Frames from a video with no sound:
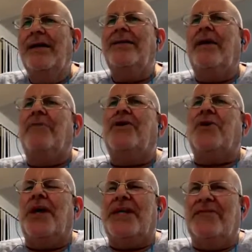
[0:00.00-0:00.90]
Number
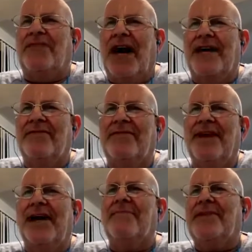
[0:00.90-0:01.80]
25.
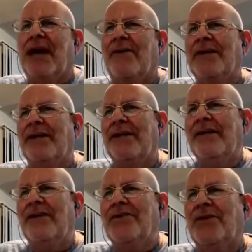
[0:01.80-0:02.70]
I'm sorry.
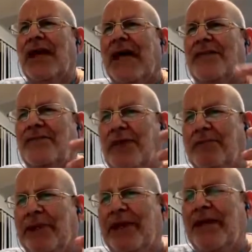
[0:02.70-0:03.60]
So that's
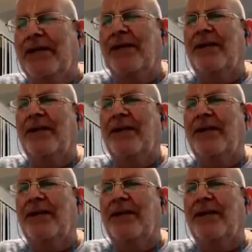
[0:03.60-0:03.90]
Vipada.